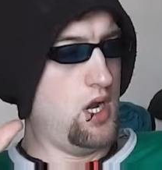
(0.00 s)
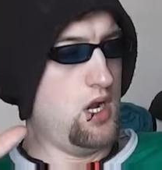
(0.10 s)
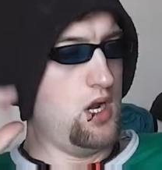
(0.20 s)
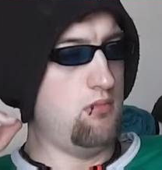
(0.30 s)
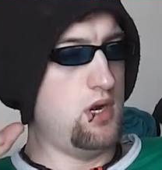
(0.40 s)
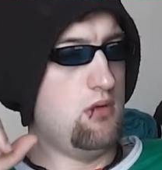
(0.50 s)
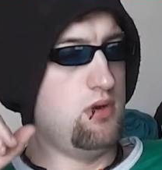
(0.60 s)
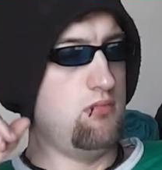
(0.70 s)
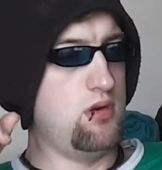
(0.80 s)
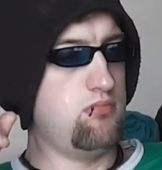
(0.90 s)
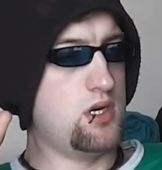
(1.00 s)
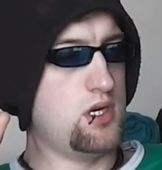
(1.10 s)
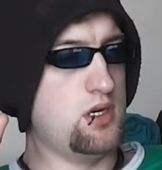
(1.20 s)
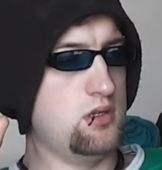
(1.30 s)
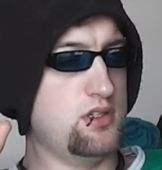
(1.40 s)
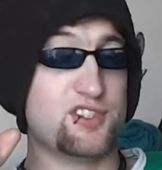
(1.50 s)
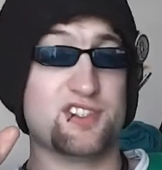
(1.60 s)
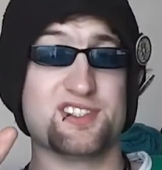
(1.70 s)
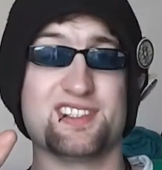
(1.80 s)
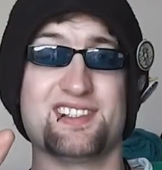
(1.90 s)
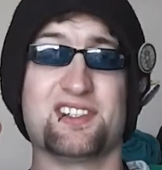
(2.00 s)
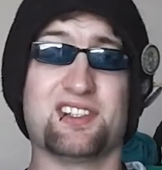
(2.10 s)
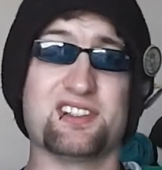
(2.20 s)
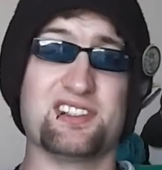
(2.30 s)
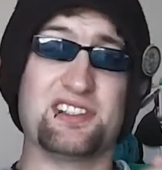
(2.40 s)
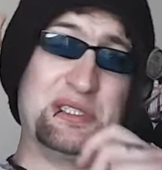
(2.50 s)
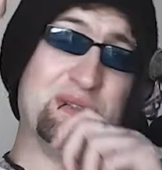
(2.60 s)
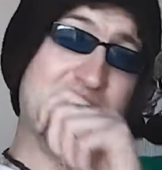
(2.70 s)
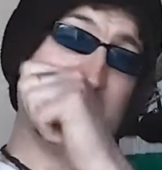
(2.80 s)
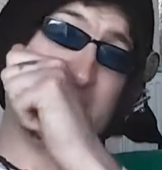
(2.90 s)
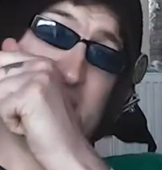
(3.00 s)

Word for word: You should have seen the doctor though. He was like